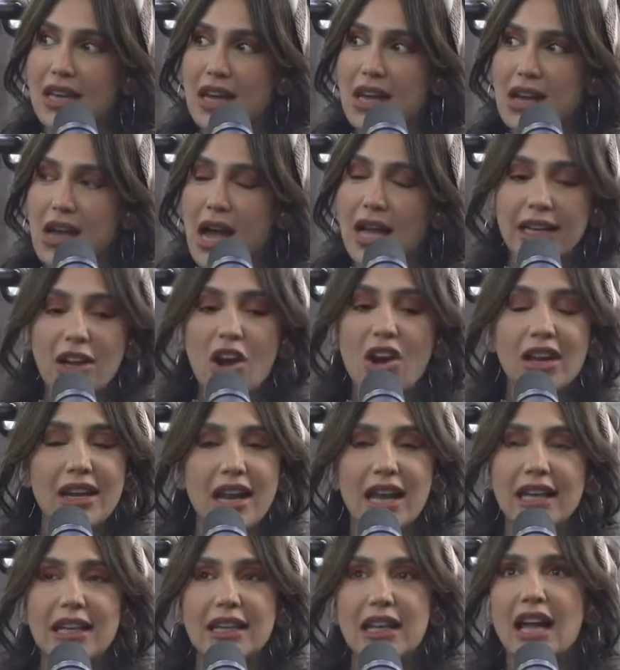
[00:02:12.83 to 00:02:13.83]
Yeah.
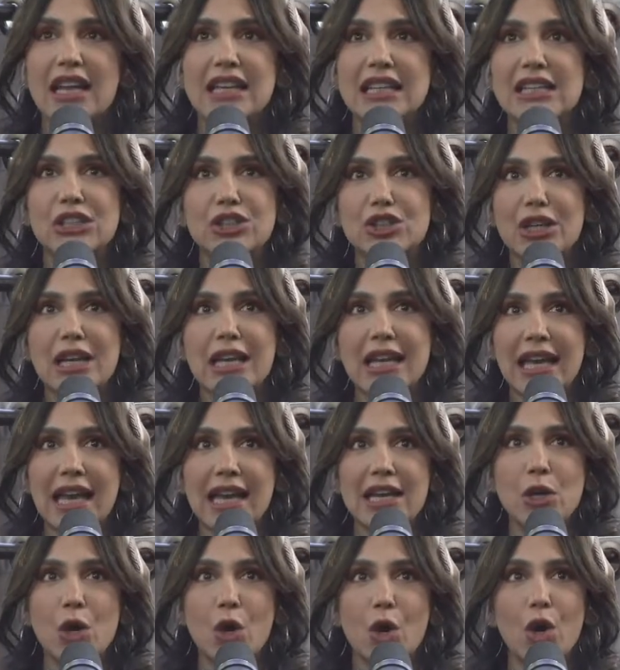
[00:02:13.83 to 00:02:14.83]
I literally
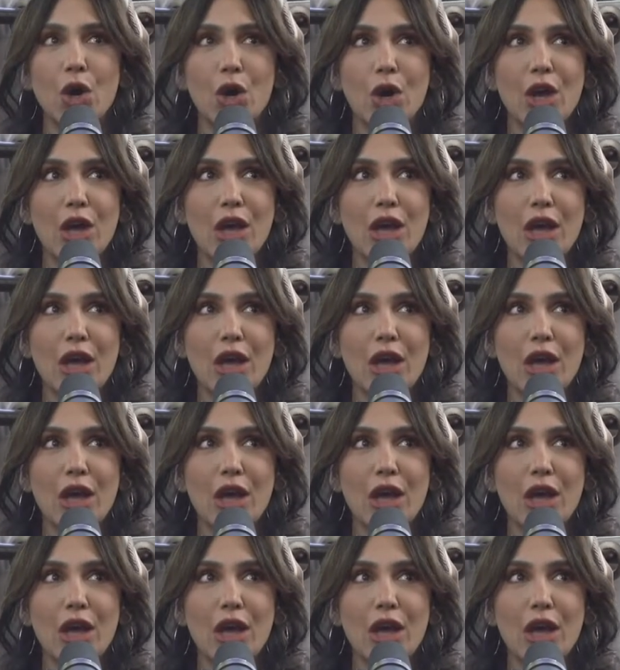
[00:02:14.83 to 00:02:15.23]
cannot